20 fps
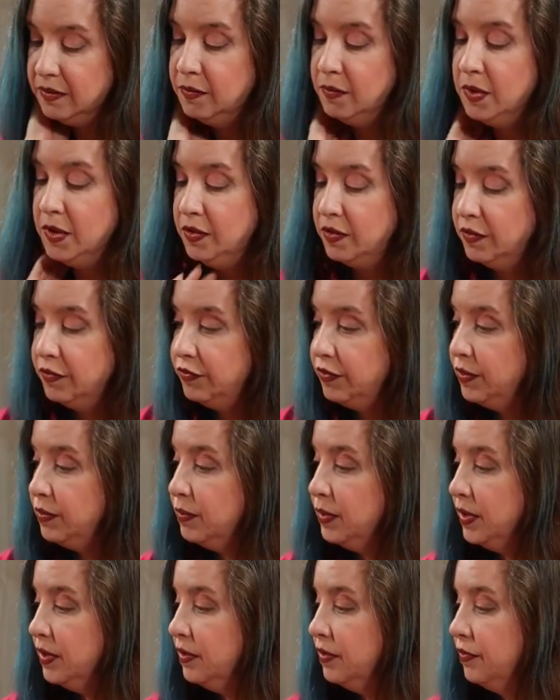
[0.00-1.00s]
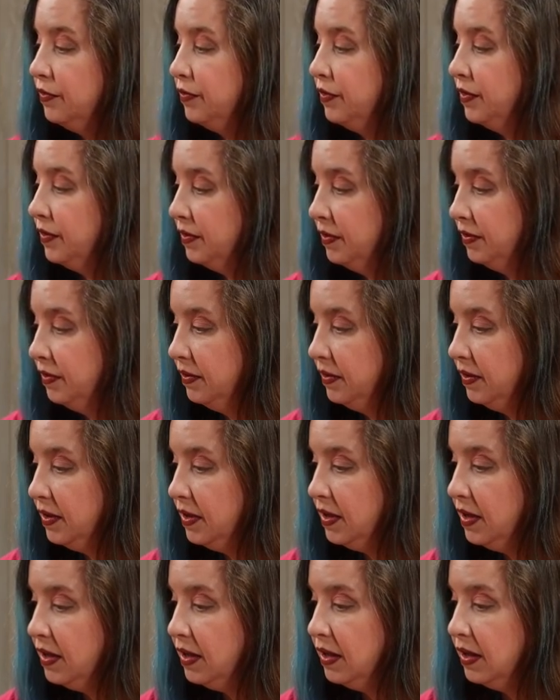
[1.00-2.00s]
Wonderful, wonderful.
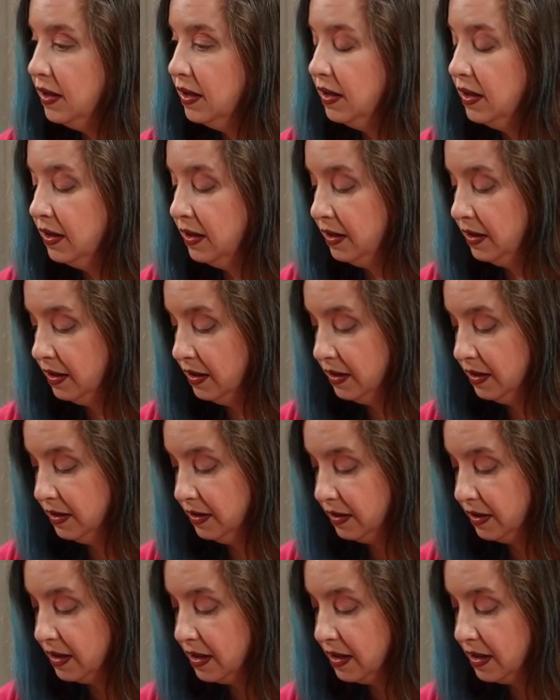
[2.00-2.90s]
Uh,